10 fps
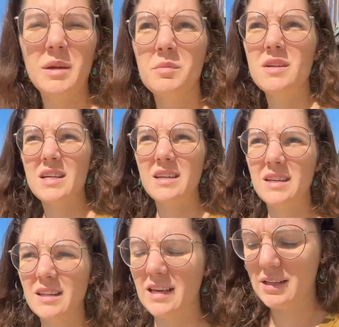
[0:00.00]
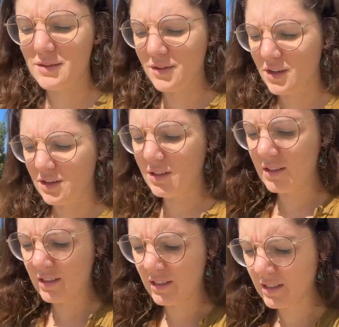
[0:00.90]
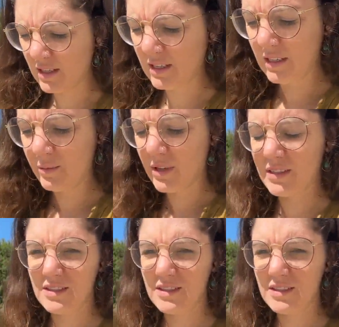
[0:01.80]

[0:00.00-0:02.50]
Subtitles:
pretending that it's fall, because